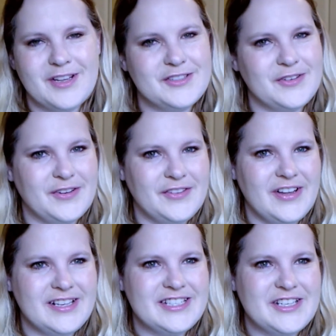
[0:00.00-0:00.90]
So good
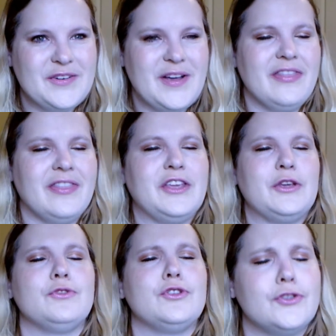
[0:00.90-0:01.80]
luck to you, and thank you
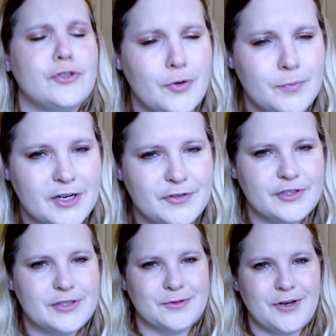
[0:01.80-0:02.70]
so much for
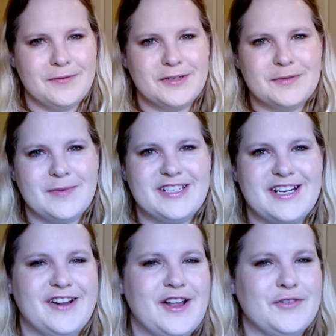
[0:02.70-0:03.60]
subscribing to my
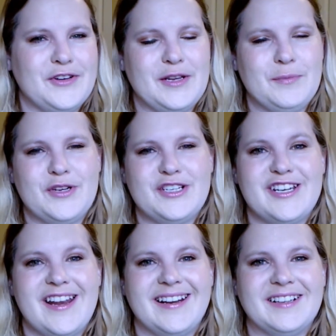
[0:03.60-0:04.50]
channel. I really
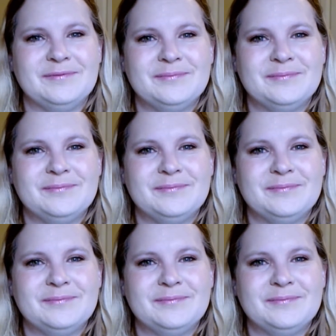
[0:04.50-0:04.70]
appreciate it.